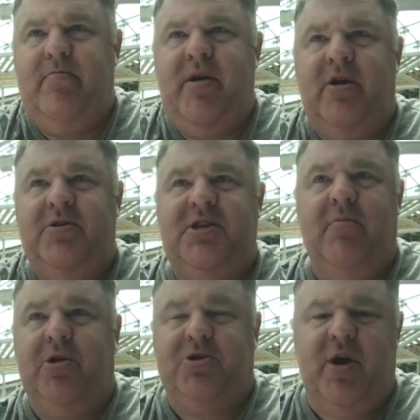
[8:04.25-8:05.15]
but
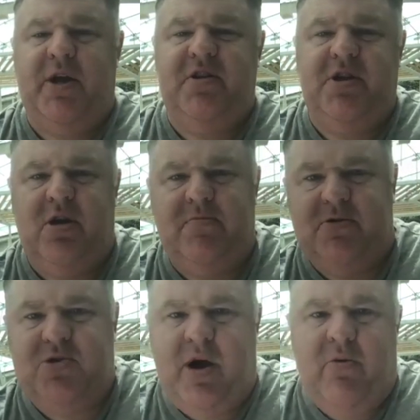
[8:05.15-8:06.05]
you know, similar traits
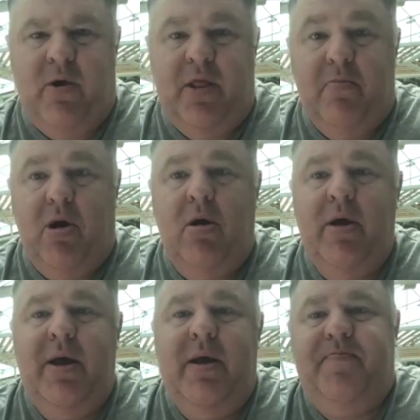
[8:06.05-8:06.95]
in terms of trying to run
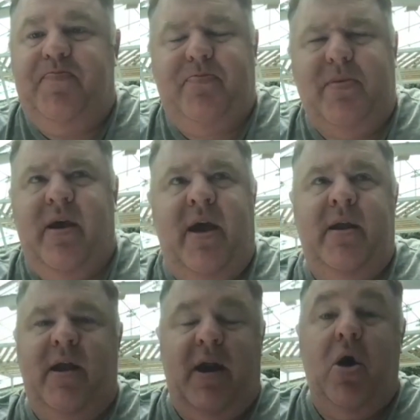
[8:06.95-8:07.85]
the ball
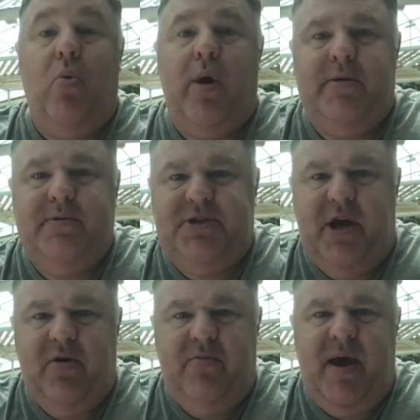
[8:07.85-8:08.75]
and got nowhere.
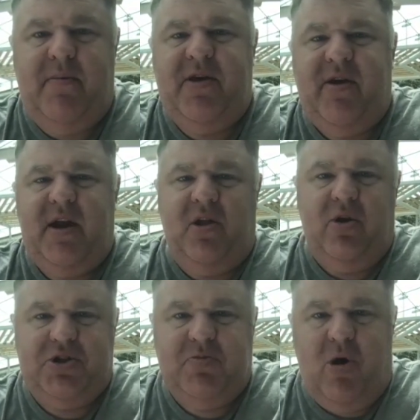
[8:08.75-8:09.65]
So maybe
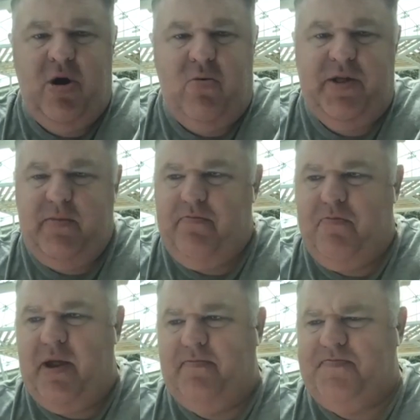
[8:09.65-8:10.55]
they're getting a little smarter
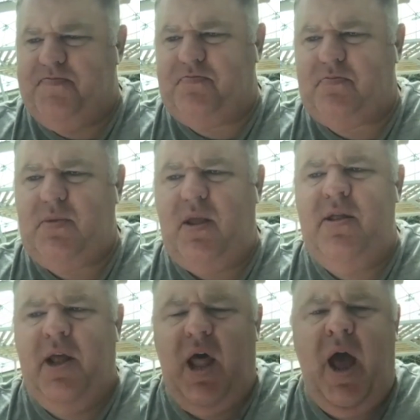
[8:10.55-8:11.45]
with it. But
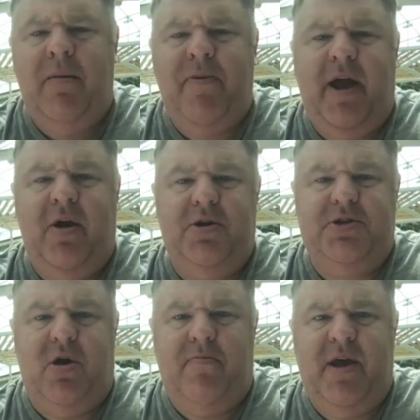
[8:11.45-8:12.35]
the
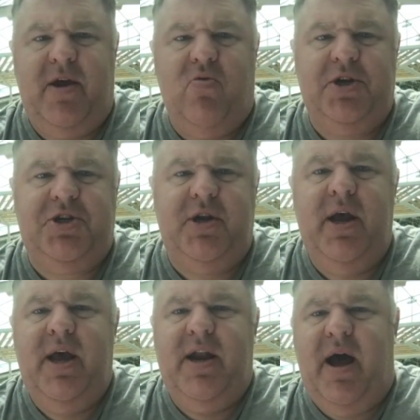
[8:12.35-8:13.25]
linebackers are a big
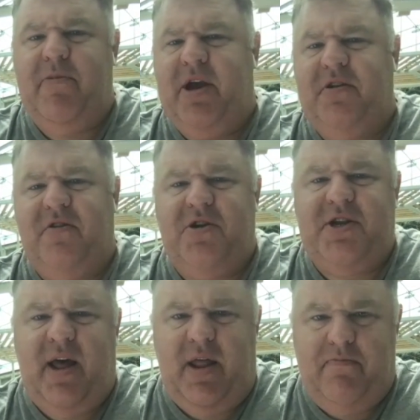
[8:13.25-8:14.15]
question, not
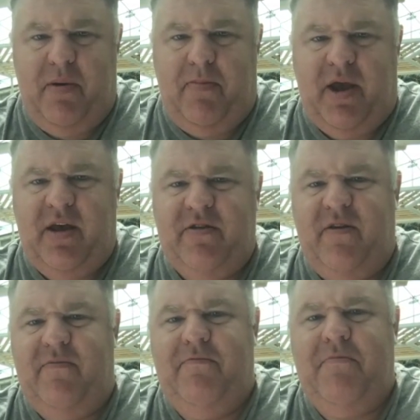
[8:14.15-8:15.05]
because of their talent, but
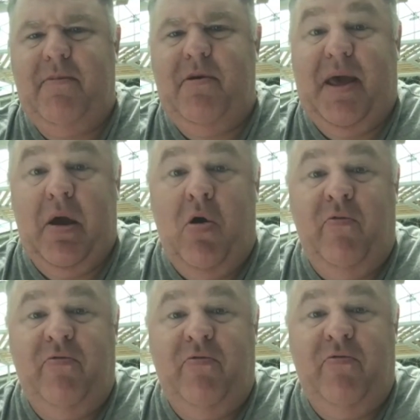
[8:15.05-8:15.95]
because of
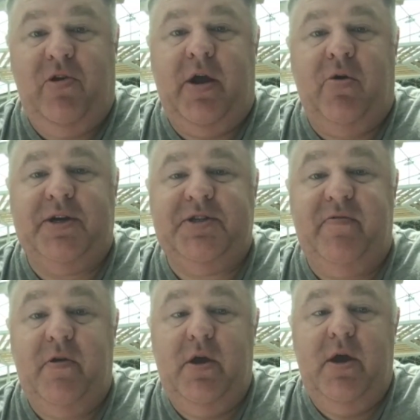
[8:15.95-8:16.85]
maybe being
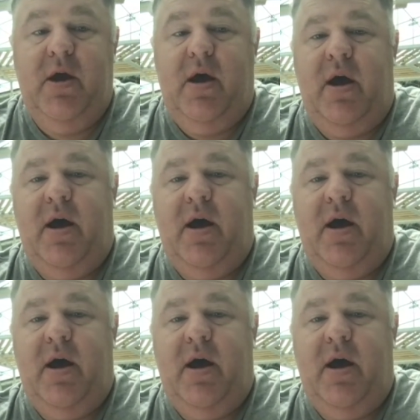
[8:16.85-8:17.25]
overly aggressive.